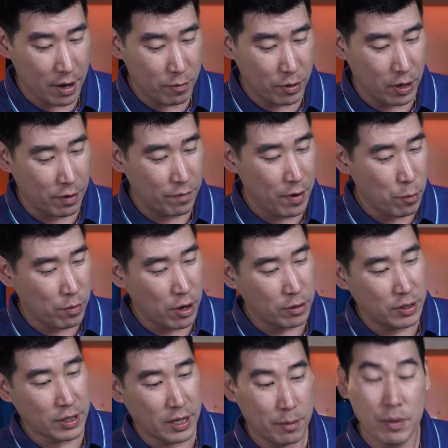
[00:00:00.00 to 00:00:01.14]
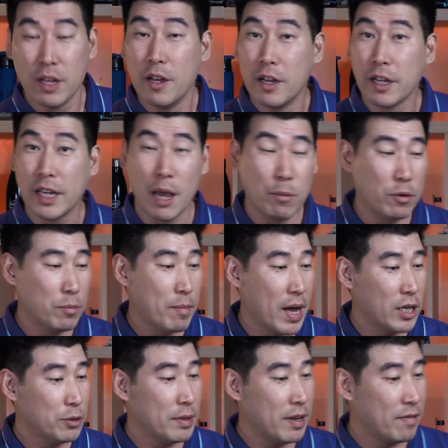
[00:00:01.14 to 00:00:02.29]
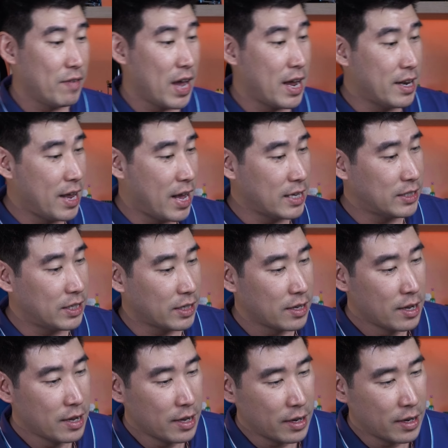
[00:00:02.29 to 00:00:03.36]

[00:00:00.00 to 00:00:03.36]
And we've got a Velcro to keep cable management, fantastic.